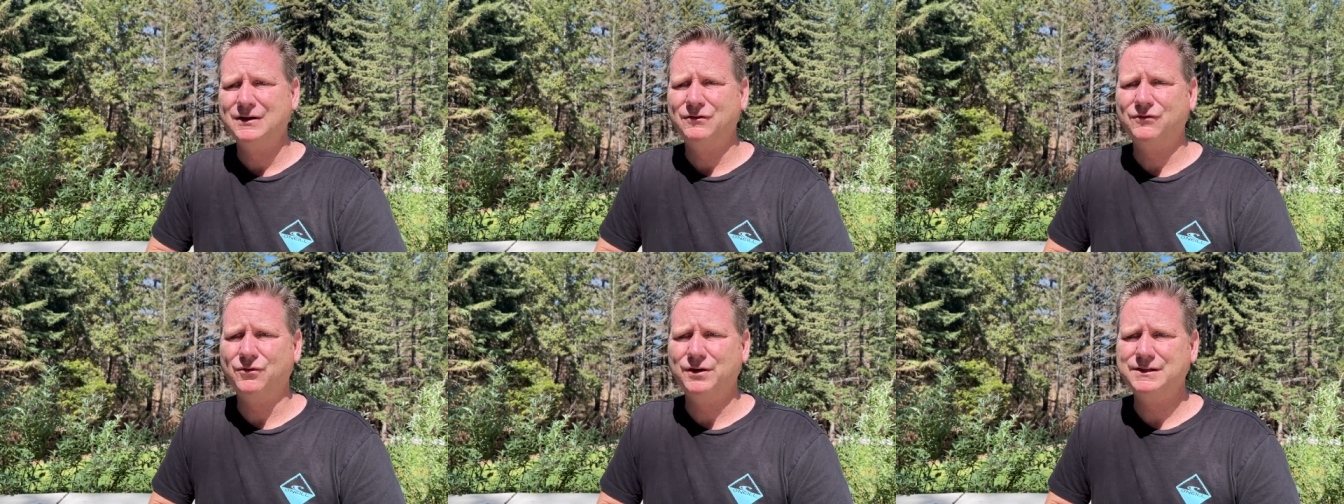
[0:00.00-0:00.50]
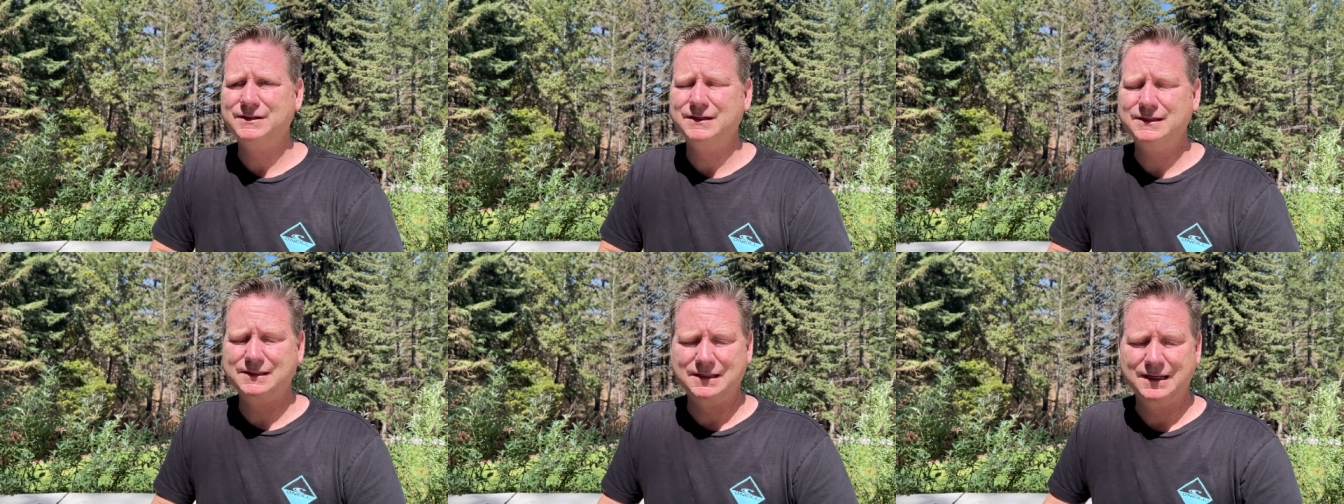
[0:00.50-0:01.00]
for
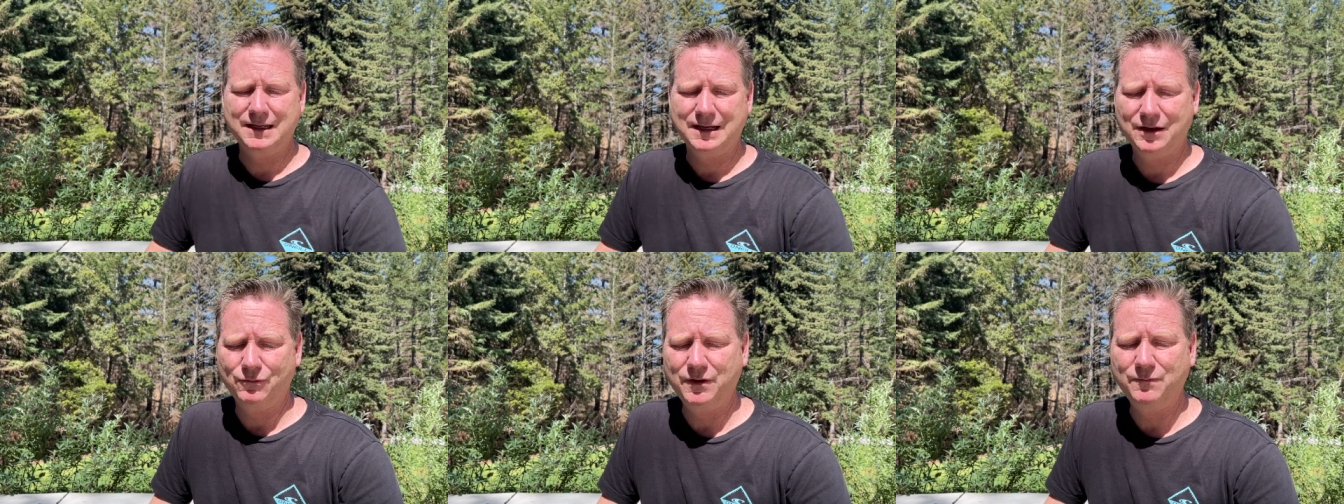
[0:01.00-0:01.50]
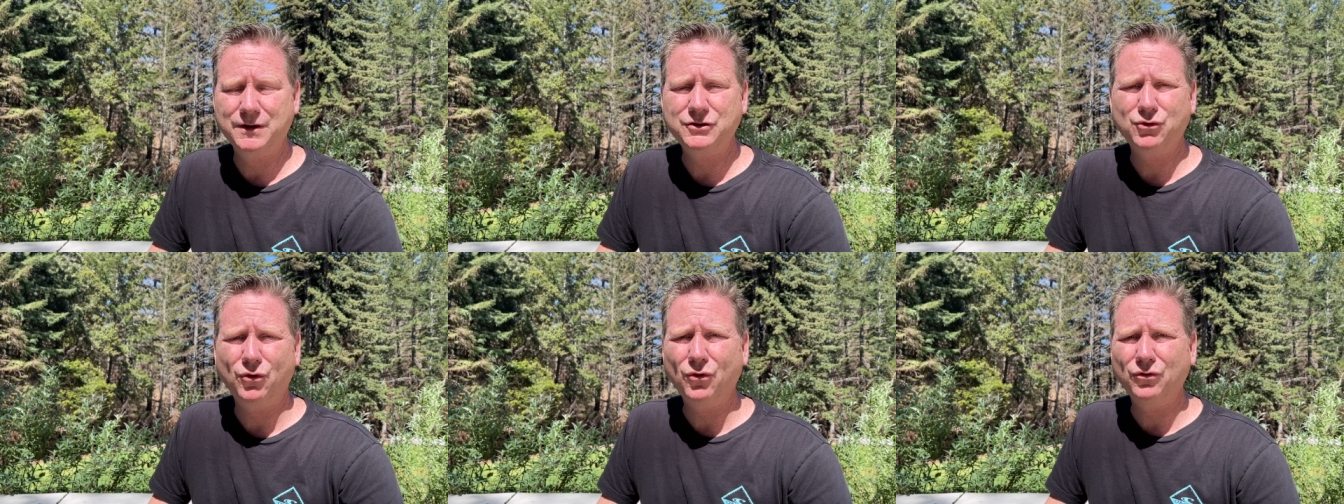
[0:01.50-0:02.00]
instance, We've been
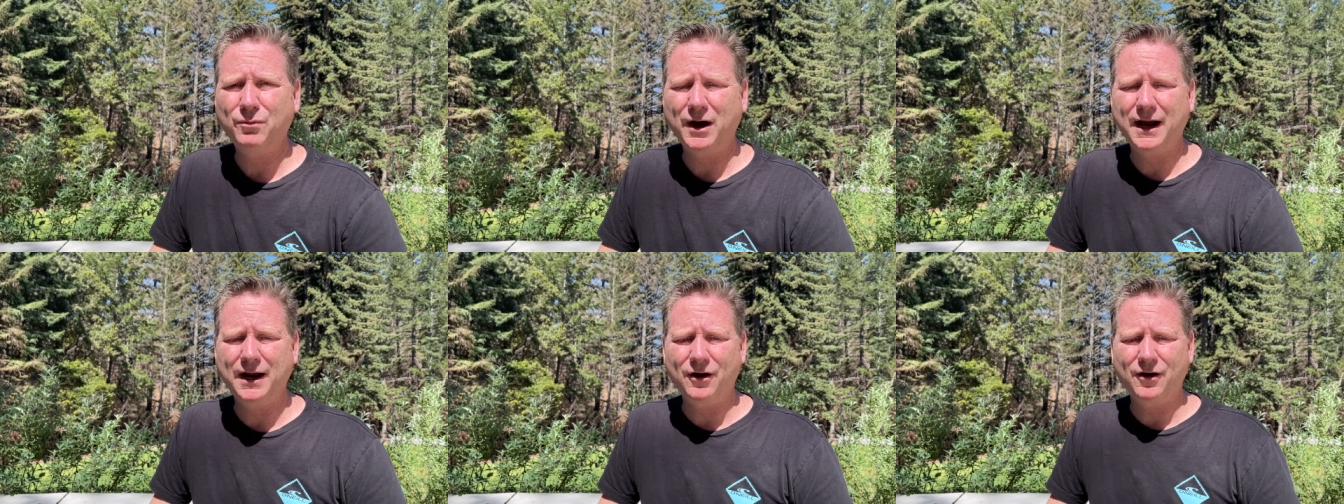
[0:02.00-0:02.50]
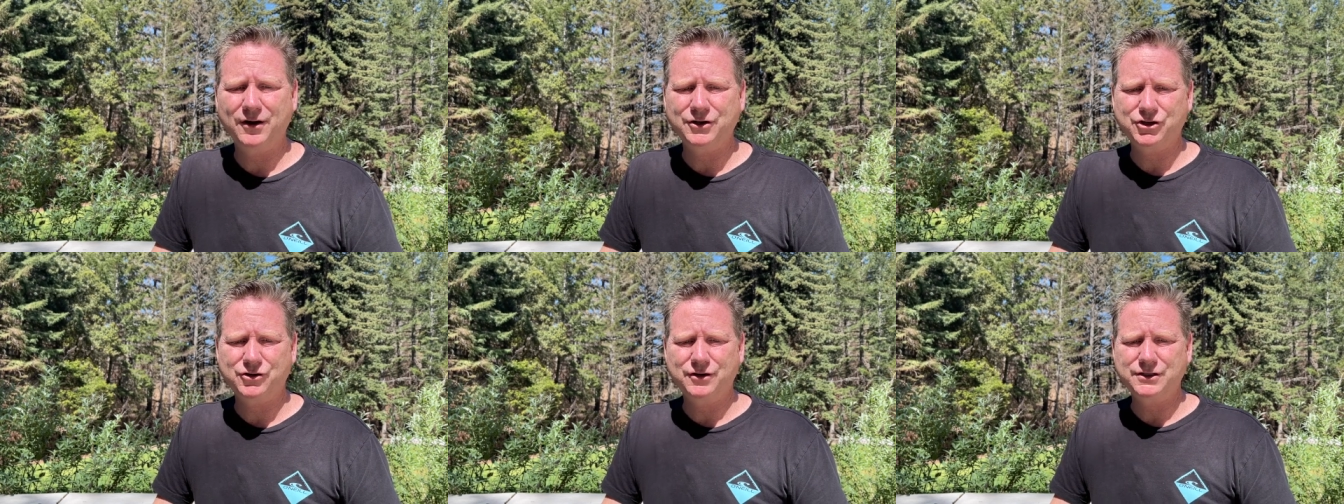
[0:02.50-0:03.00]
told by our
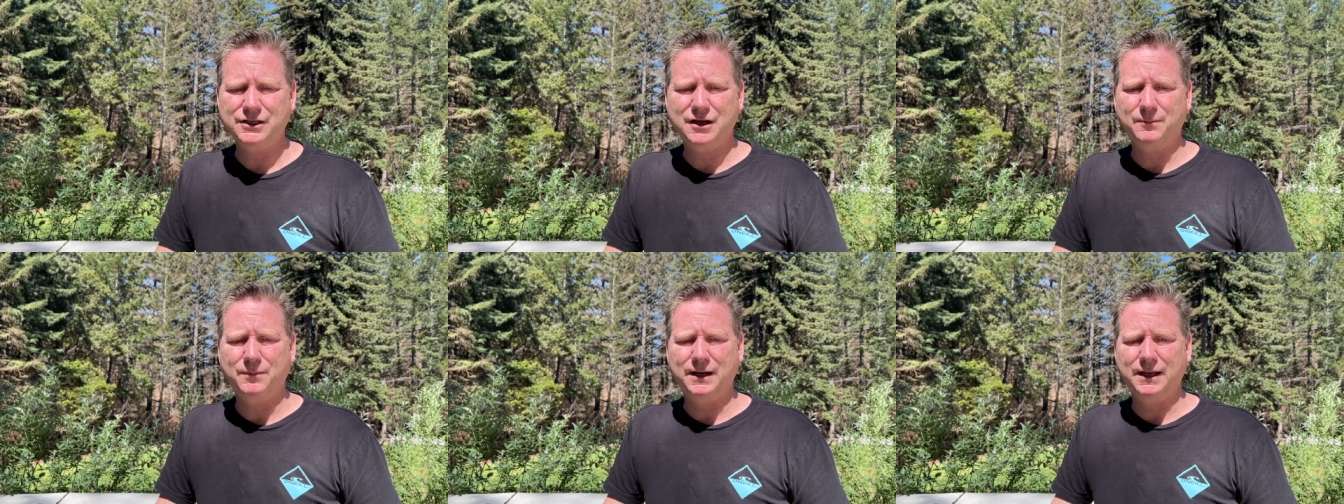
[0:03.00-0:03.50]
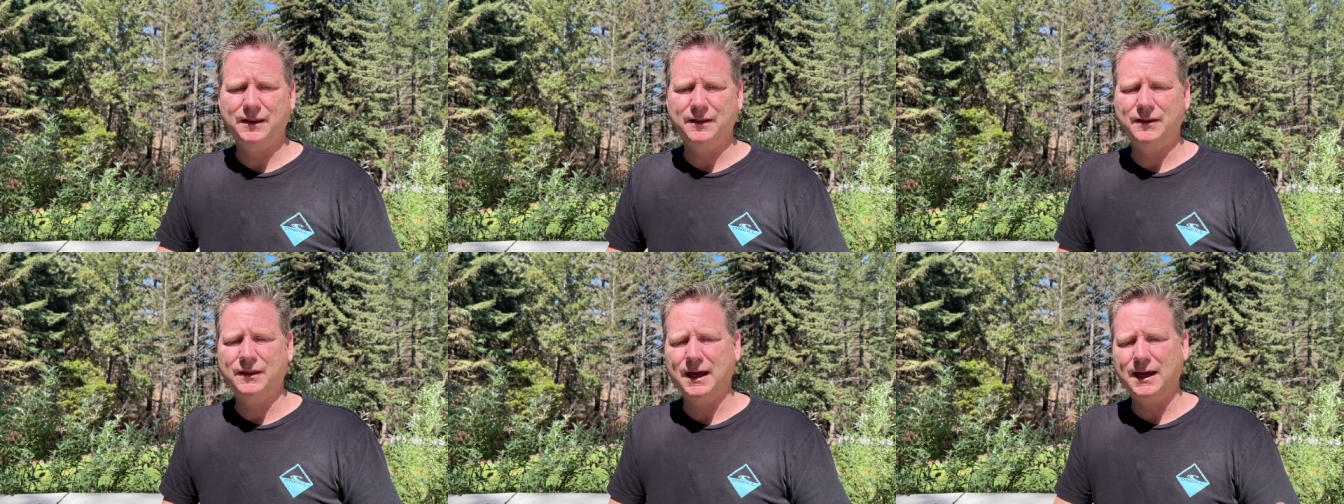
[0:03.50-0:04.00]
insurance company
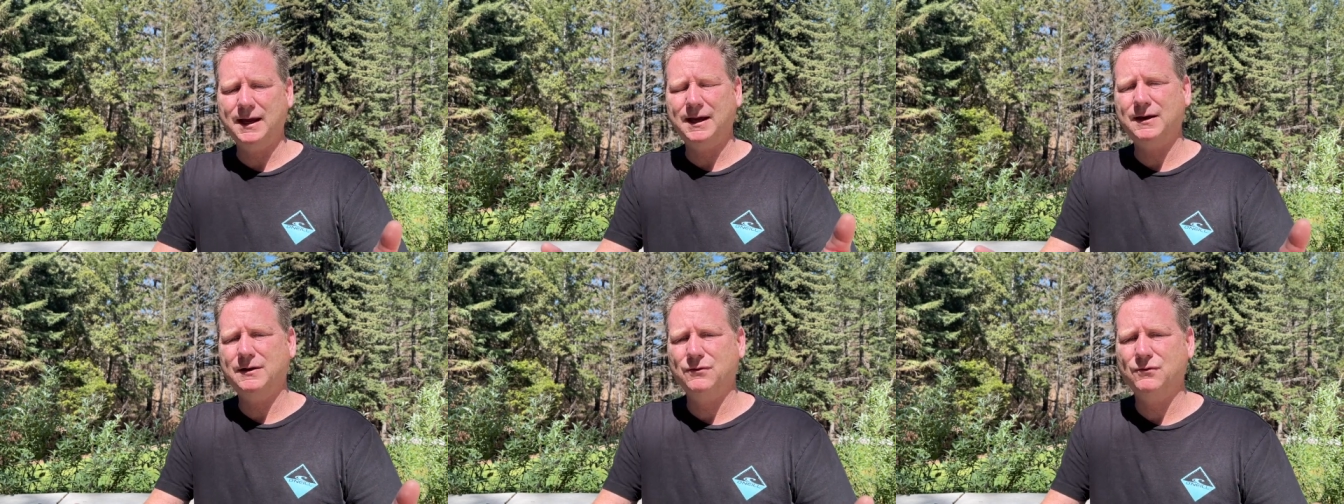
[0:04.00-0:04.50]
they